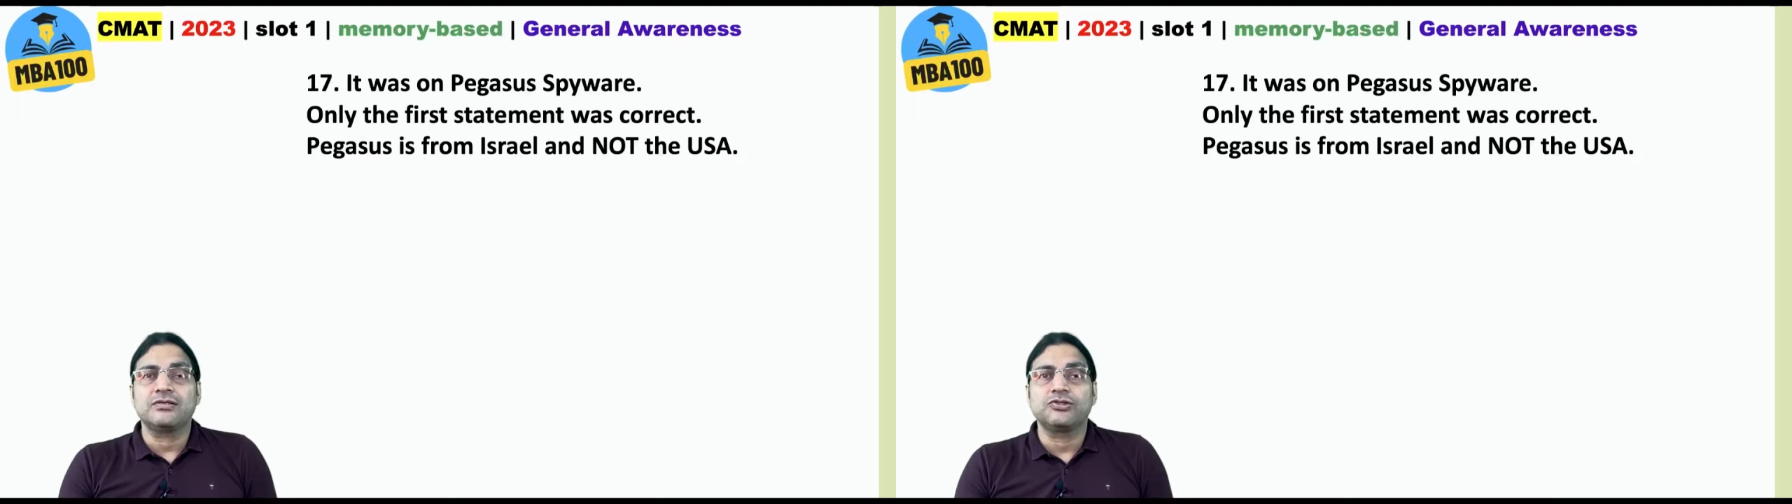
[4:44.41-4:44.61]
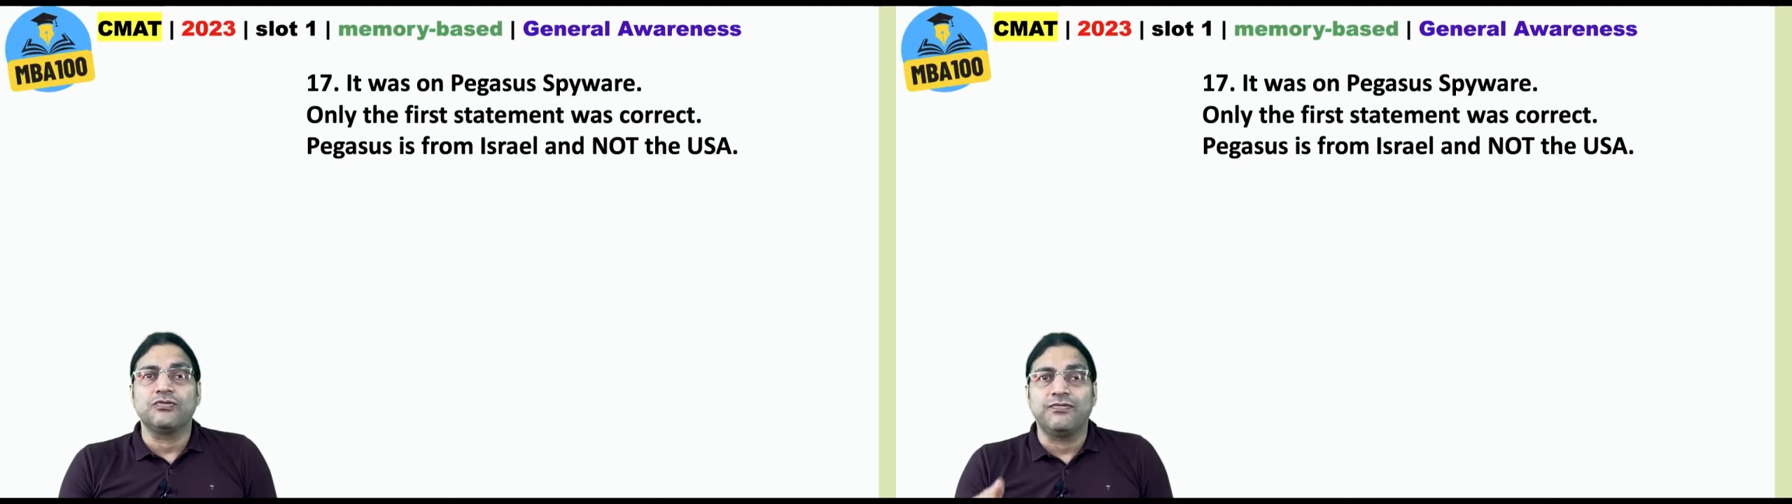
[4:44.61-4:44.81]

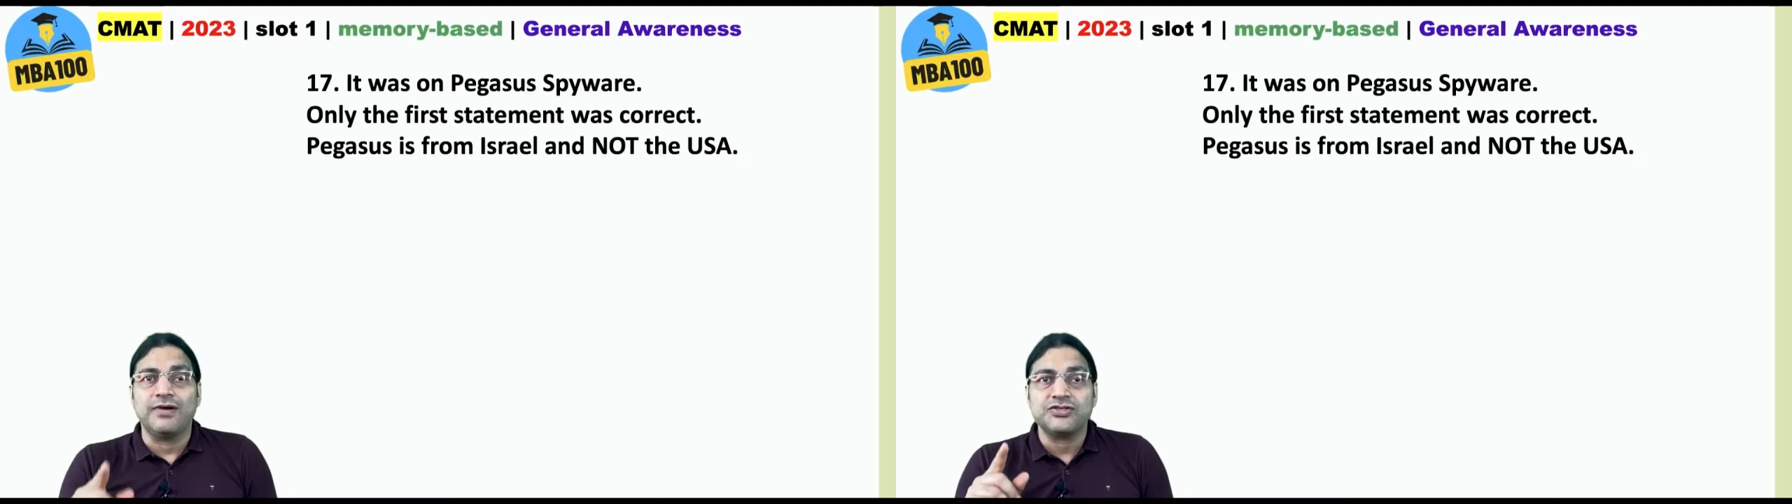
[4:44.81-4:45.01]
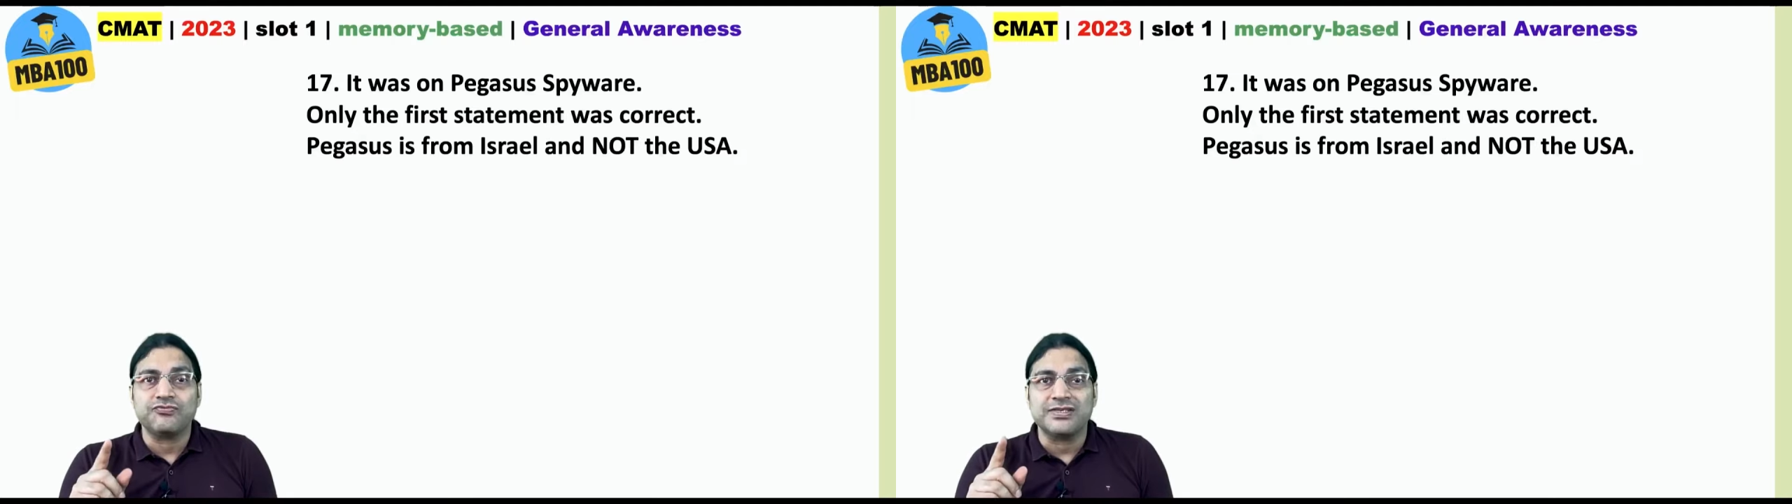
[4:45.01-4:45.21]
So,
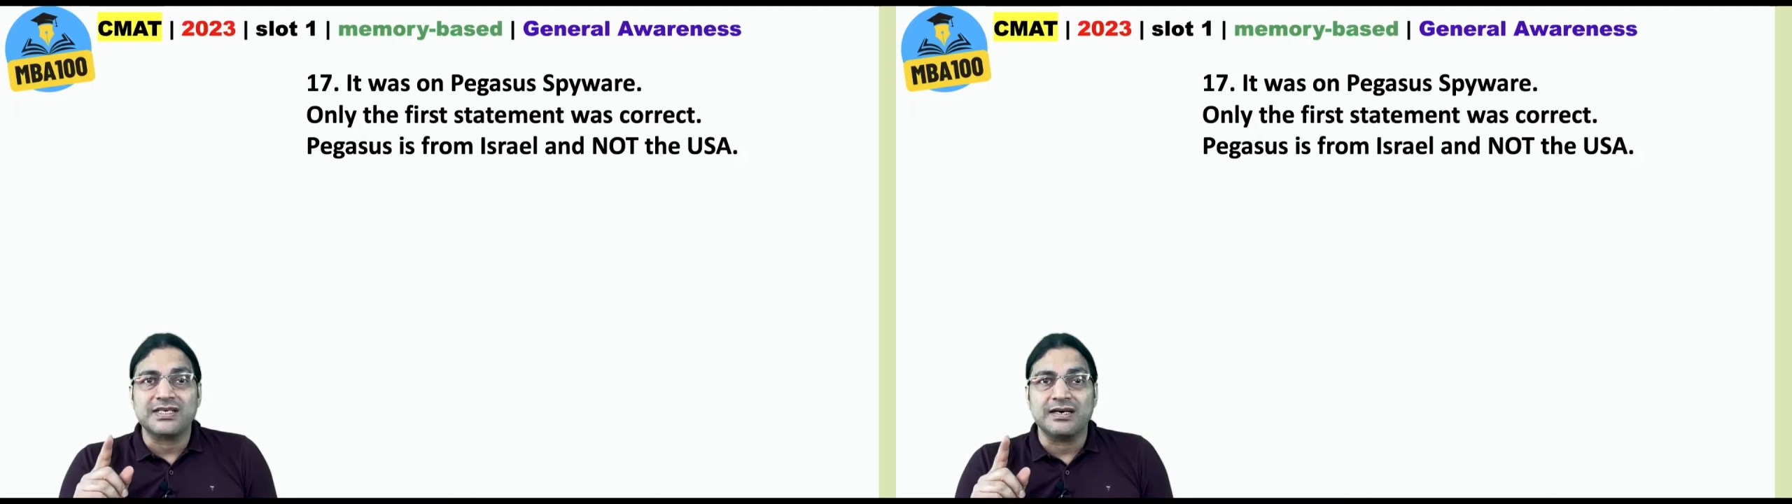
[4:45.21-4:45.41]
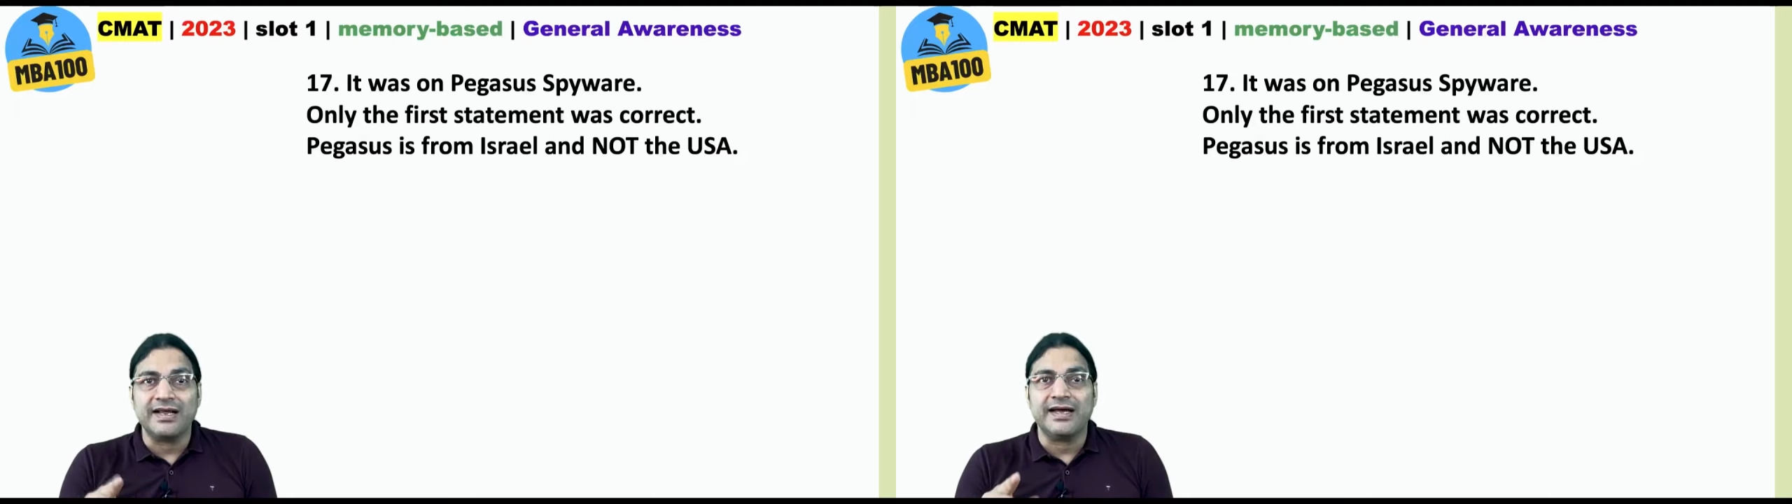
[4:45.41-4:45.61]
first was
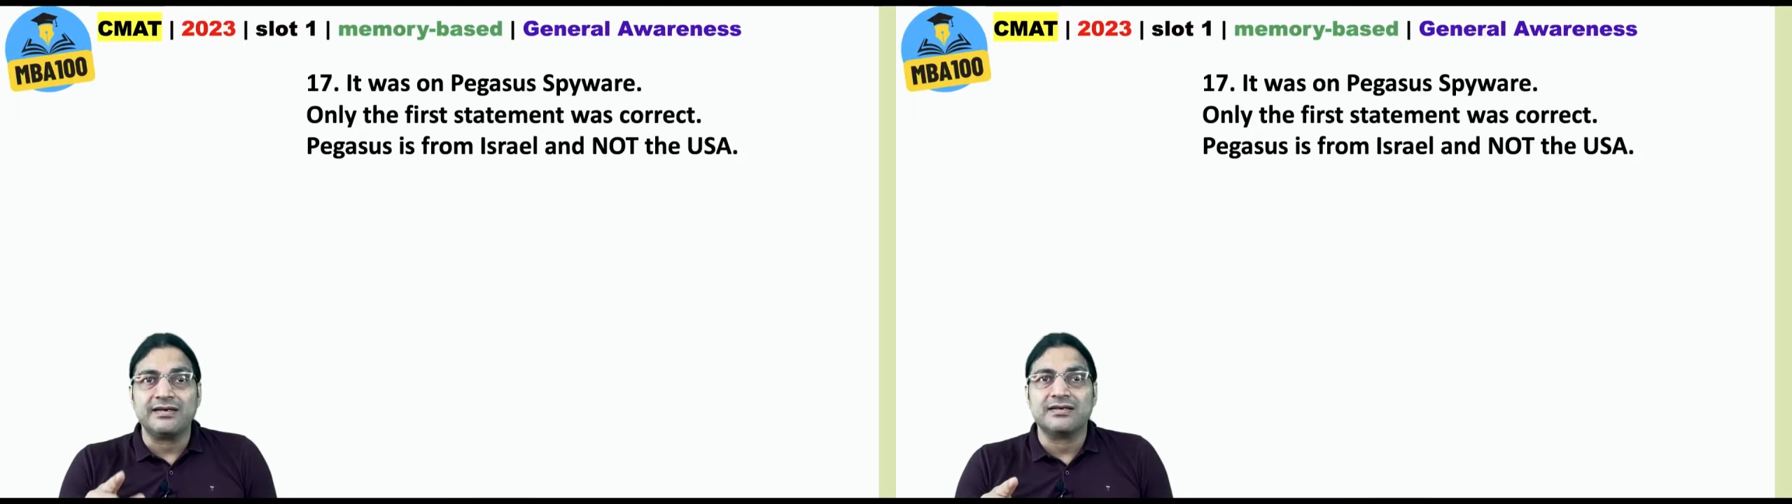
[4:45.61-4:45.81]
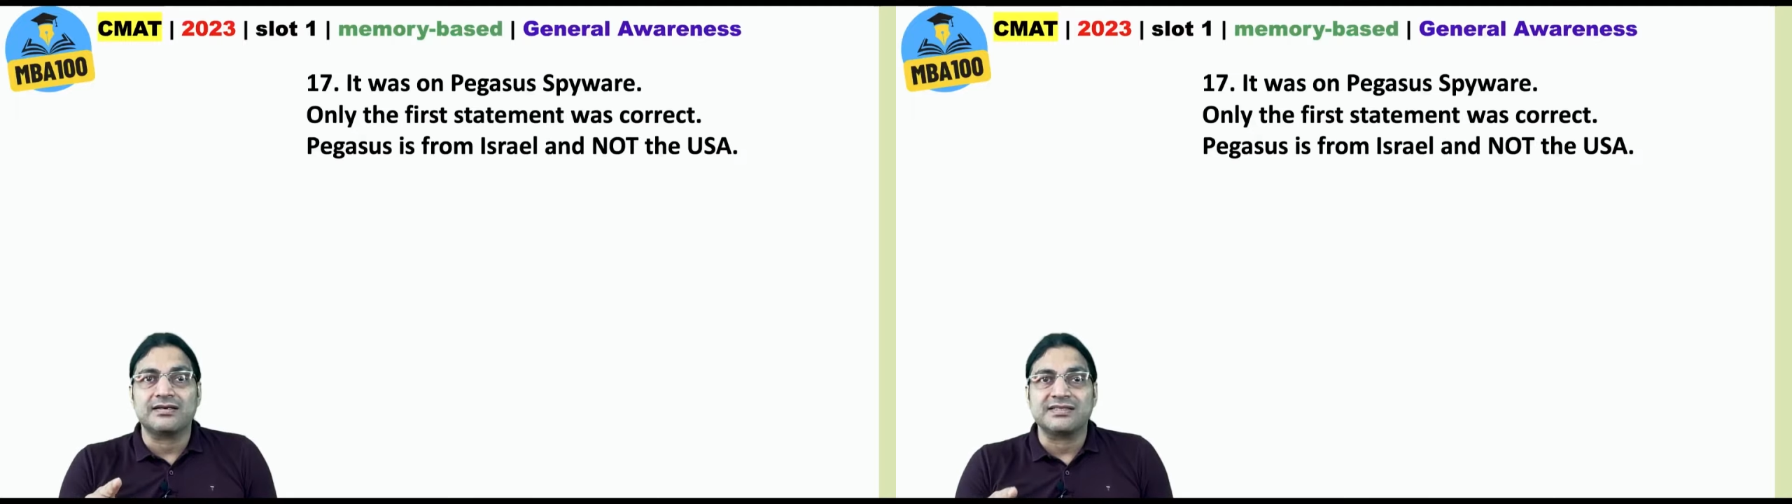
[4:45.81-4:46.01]

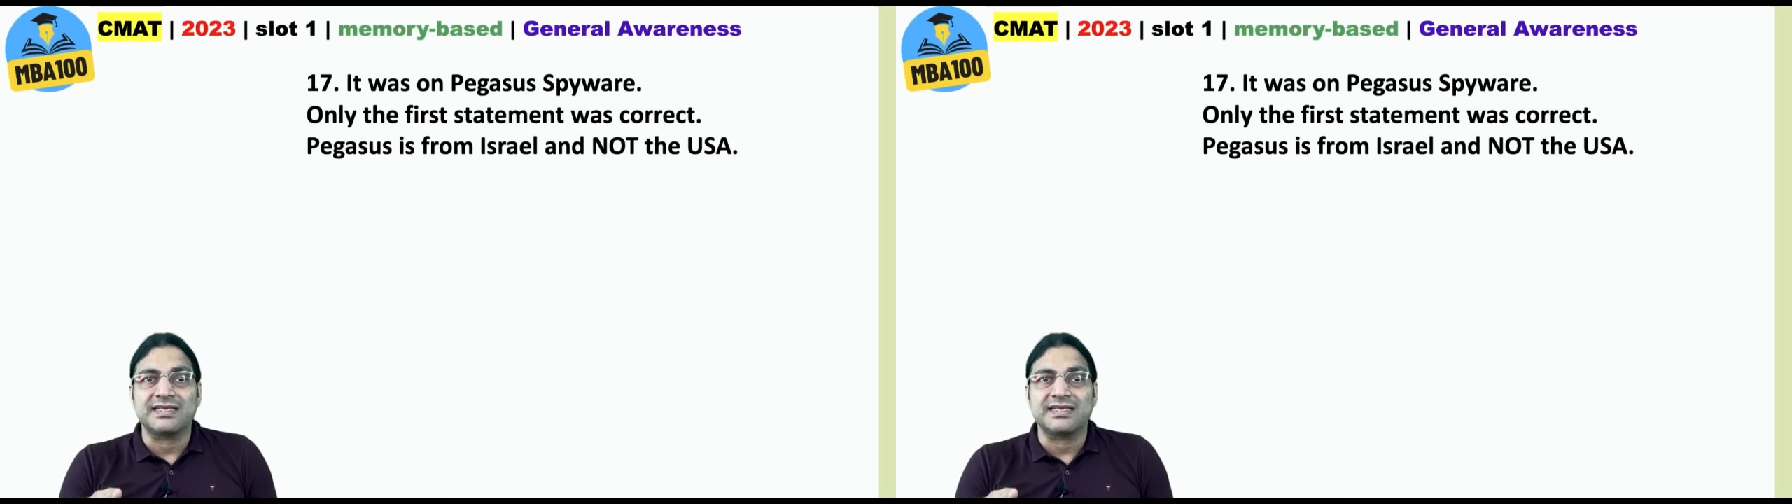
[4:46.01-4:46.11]
correct,